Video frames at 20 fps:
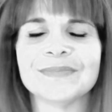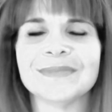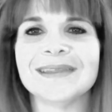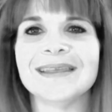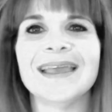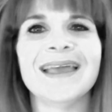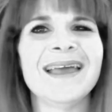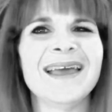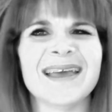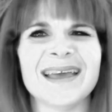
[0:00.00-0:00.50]

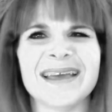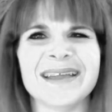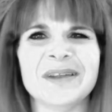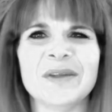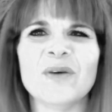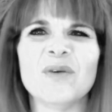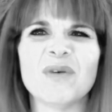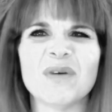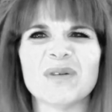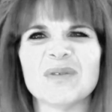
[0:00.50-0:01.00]
yeah,
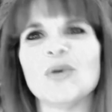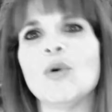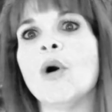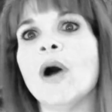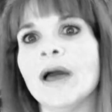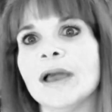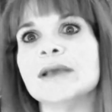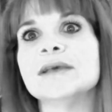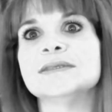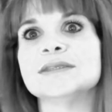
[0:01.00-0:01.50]
not
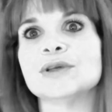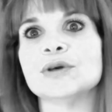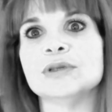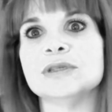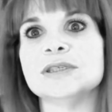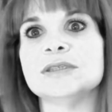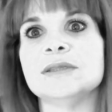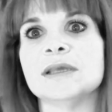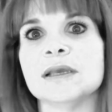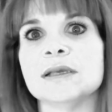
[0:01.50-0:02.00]
quite as
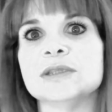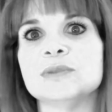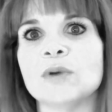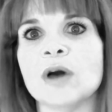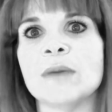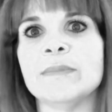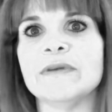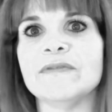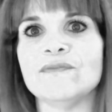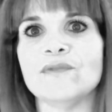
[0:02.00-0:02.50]
good as things
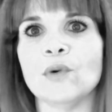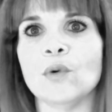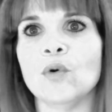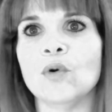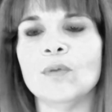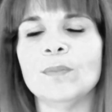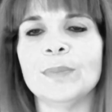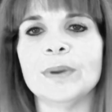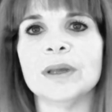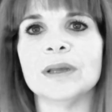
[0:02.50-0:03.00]
were
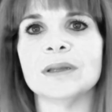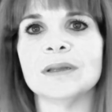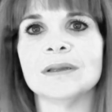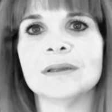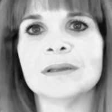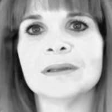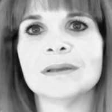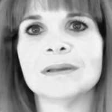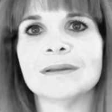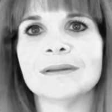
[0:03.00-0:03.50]
before, but
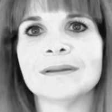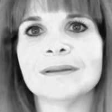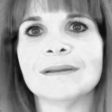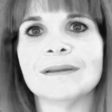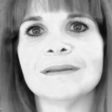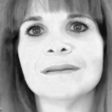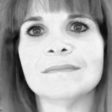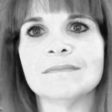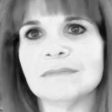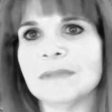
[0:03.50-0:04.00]

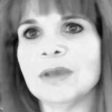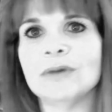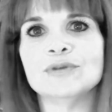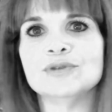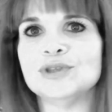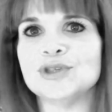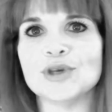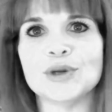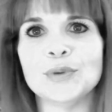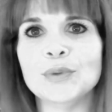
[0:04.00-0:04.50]

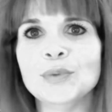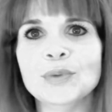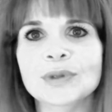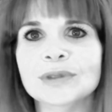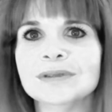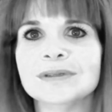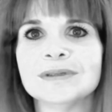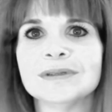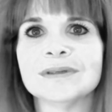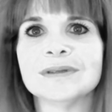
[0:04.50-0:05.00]
it'll do.
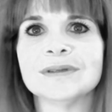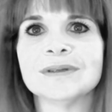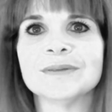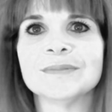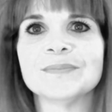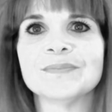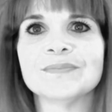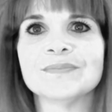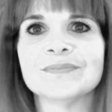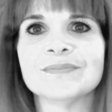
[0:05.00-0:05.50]

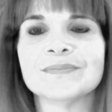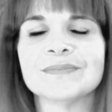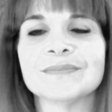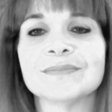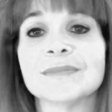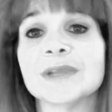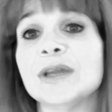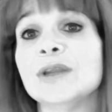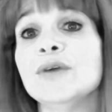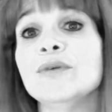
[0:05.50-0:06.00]

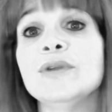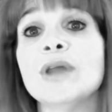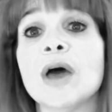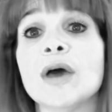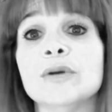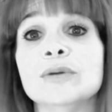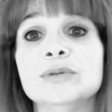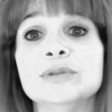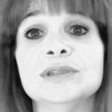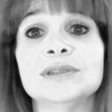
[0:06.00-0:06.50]
And who
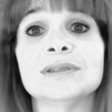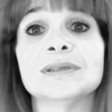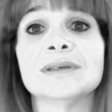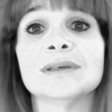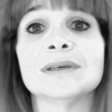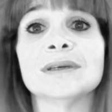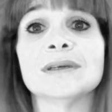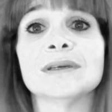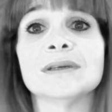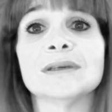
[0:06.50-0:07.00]
knows?
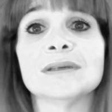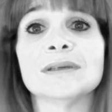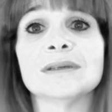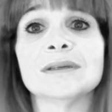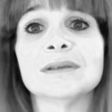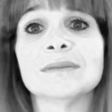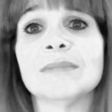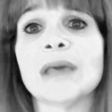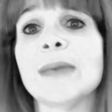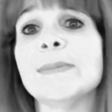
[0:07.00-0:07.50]

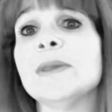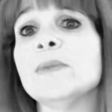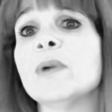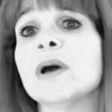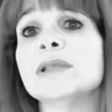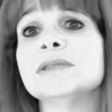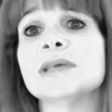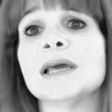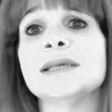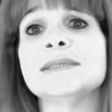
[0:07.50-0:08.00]
Maybe
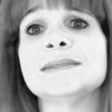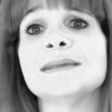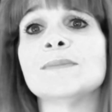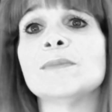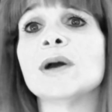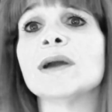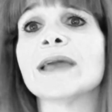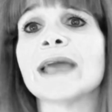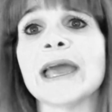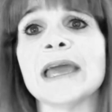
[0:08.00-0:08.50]
one day
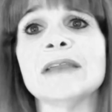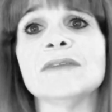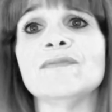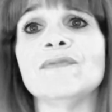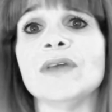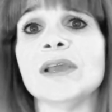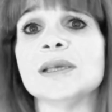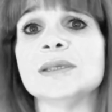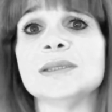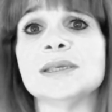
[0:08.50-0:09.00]
someone can
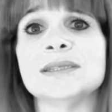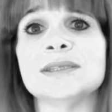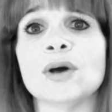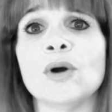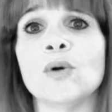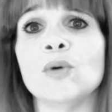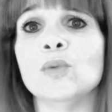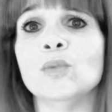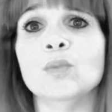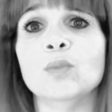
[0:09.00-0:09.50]
fix this
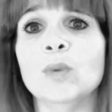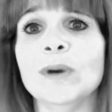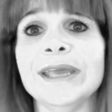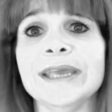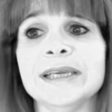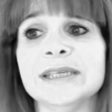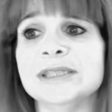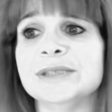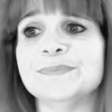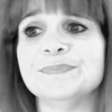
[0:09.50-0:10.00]
whole
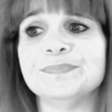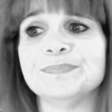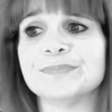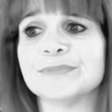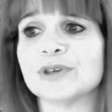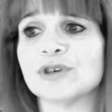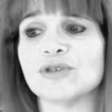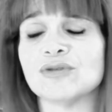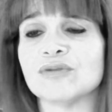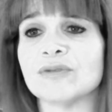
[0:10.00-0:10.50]
weird,
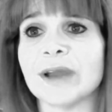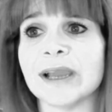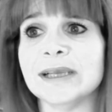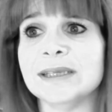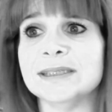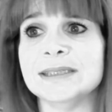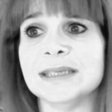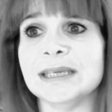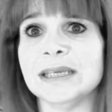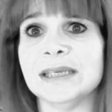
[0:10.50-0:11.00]

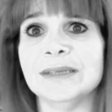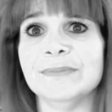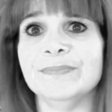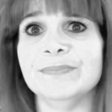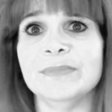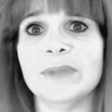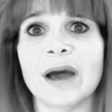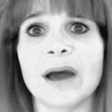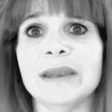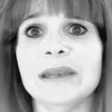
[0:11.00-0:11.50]
crazy,
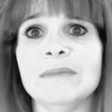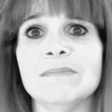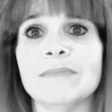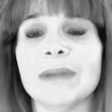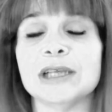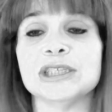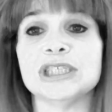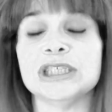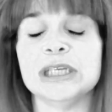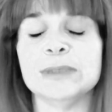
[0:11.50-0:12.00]

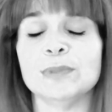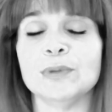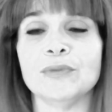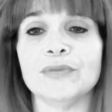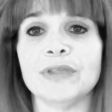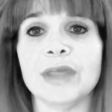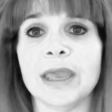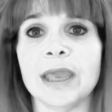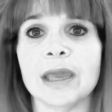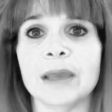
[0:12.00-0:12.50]
unimaginable
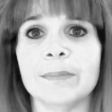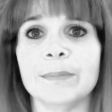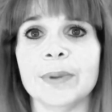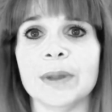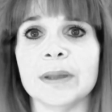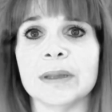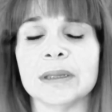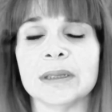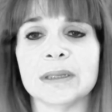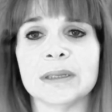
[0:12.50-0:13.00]
thing.
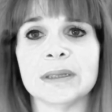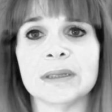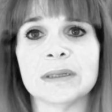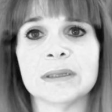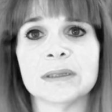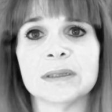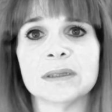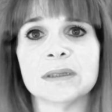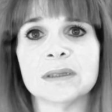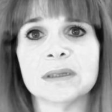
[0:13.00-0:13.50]
But
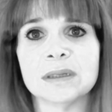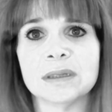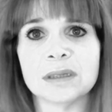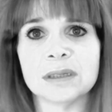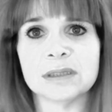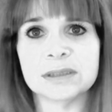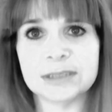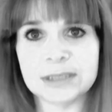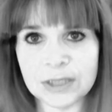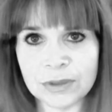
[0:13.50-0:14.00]

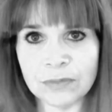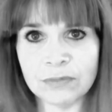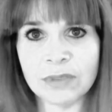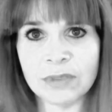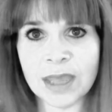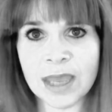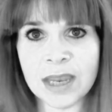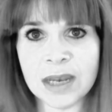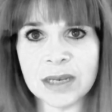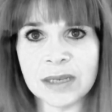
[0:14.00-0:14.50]
until
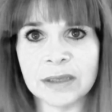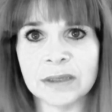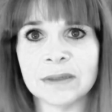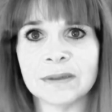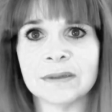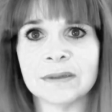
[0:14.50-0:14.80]
then,